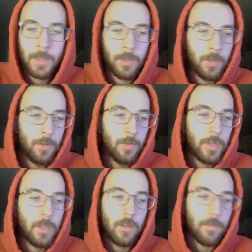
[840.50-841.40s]
to
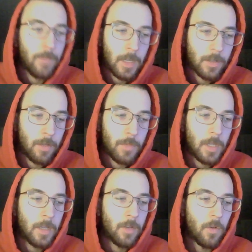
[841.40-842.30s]
either fix
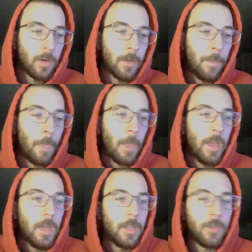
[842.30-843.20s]
something or
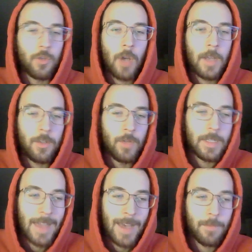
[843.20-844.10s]
you tried to
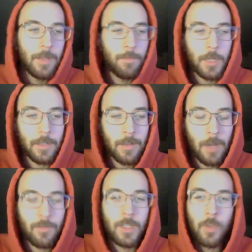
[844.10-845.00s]
adapt it, but it's
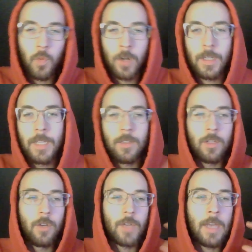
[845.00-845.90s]
not really working,
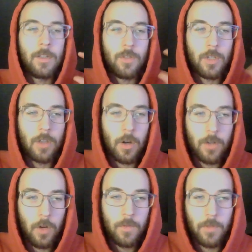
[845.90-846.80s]
so can you start
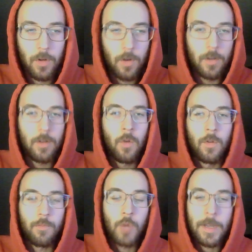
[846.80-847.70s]
over or
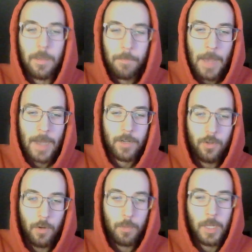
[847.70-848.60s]
bring it back
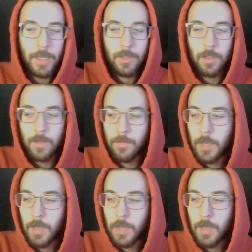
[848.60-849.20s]
to a place of